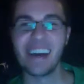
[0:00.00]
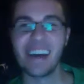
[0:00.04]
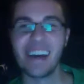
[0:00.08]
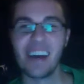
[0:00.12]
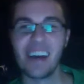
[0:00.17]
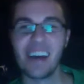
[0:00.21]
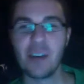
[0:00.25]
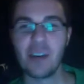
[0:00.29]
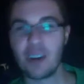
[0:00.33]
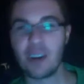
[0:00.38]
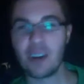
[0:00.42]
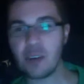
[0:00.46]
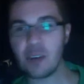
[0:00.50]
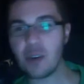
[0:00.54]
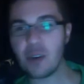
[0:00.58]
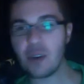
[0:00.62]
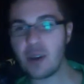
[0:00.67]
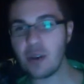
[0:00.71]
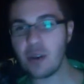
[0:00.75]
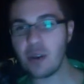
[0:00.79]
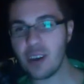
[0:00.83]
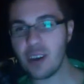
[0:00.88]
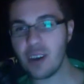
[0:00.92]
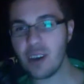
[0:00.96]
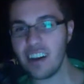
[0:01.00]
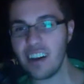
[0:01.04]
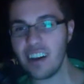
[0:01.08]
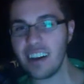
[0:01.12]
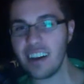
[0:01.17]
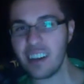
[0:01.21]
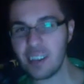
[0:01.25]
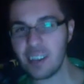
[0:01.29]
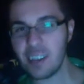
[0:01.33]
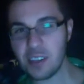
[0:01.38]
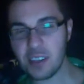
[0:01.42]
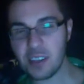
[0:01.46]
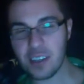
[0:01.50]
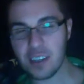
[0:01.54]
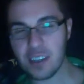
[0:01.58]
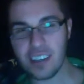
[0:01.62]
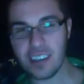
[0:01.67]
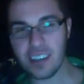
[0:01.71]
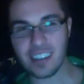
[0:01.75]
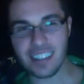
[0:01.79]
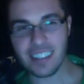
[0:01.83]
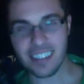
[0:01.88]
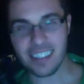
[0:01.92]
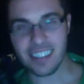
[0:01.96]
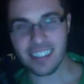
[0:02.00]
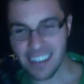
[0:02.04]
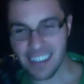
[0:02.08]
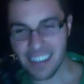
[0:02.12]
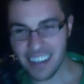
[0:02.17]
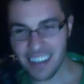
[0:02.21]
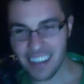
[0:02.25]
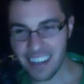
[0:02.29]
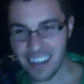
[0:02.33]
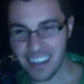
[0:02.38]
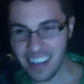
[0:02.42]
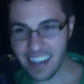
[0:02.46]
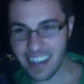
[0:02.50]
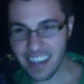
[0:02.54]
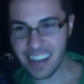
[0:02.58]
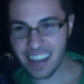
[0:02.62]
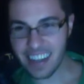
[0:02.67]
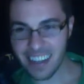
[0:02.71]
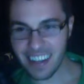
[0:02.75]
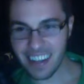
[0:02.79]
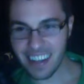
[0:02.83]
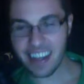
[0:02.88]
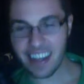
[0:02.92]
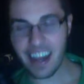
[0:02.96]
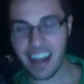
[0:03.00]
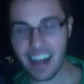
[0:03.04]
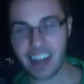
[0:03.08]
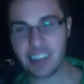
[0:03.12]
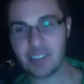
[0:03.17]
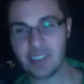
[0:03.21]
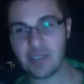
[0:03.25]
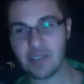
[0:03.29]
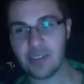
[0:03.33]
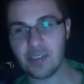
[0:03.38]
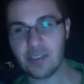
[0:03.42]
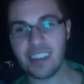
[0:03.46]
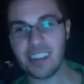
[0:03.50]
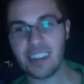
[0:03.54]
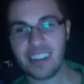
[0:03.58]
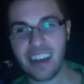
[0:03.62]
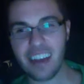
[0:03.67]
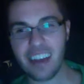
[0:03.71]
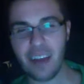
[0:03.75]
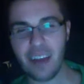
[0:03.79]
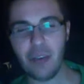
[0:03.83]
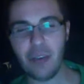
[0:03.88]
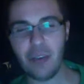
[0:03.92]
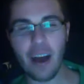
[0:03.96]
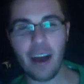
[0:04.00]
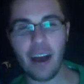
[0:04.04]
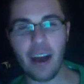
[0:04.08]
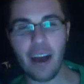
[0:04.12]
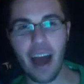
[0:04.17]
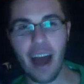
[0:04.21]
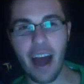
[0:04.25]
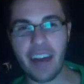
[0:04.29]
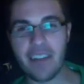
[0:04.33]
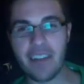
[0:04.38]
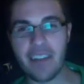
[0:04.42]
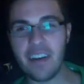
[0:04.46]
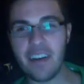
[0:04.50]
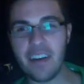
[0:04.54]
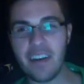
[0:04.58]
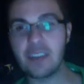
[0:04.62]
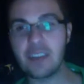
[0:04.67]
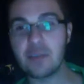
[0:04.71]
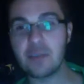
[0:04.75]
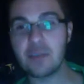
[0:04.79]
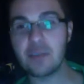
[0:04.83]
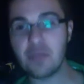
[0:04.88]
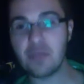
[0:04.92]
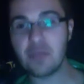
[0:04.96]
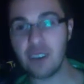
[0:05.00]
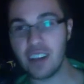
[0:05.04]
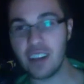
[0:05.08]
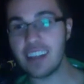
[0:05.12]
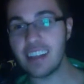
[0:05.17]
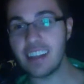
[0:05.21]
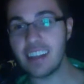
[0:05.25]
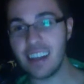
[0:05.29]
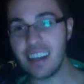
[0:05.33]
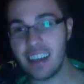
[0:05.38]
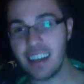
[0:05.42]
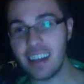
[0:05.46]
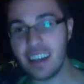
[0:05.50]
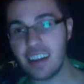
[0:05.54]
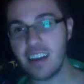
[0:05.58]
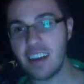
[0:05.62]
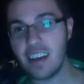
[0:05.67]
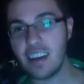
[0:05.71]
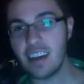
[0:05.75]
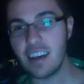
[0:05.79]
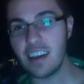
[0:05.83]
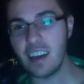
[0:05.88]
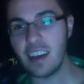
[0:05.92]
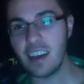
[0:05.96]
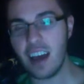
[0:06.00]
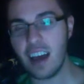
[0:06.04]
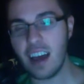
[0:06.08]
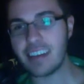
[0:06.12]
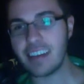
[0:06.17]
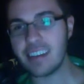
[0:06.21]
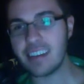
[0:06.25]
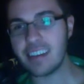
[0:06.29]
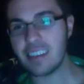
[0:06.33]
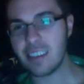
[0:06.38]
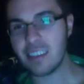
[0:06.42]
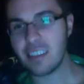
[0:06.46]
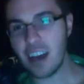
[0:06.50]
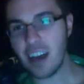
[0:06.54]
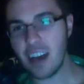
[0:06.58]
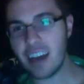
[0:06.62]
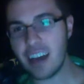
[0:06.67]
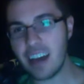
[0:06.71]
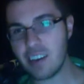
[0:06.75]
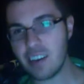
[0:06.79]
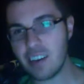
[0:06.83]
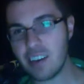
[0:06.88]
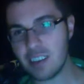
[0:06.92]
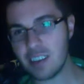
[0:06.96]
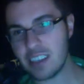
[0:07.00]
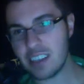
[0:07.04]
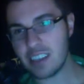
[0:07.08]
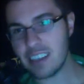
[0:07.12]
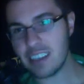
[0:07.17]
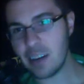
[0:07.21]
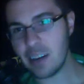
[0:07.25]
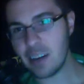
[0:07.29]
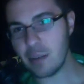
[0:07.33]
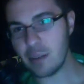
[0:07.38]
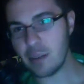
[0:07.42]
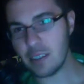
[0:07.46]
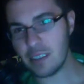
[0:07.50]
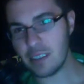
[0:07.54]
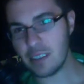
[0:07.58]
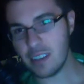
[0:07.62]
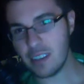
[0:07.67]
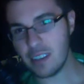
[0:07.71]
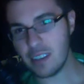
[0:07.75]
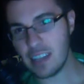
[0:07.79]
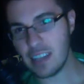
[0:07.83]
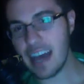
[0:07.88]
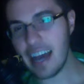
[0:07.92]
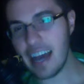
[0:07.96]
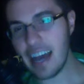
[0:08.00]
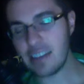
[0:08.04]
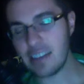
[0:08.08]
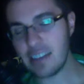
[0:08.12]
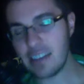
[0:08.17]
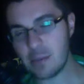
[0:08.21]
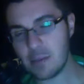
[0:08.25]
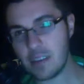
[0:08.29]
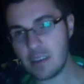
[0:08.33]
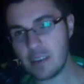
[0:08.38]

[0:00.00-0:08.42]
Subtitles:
Well, anyway, we are a health show, and I just wanted. I found it funny that I thought that that was a last